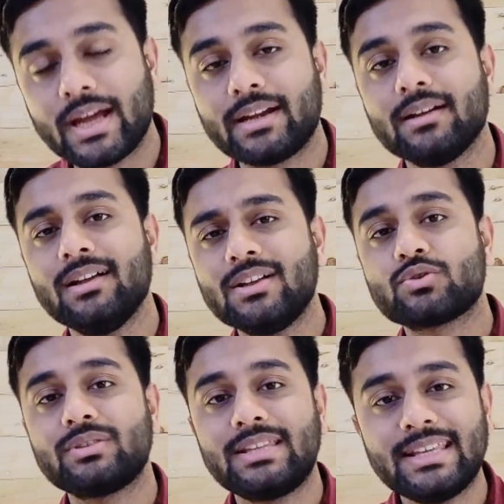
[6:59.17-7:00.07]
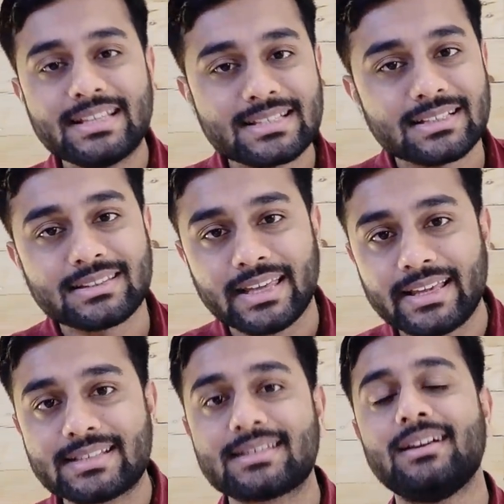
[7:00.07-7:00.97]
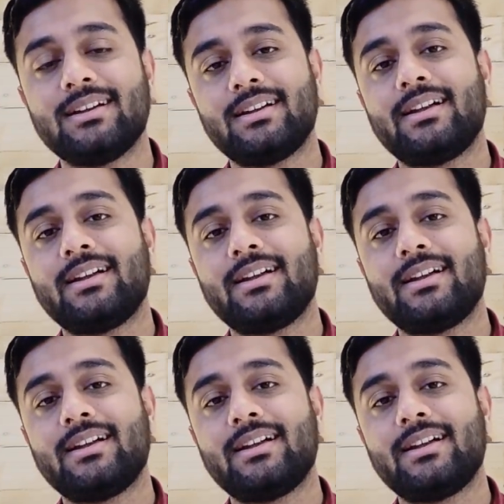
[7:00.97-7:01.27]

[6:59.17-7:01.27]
that. So these things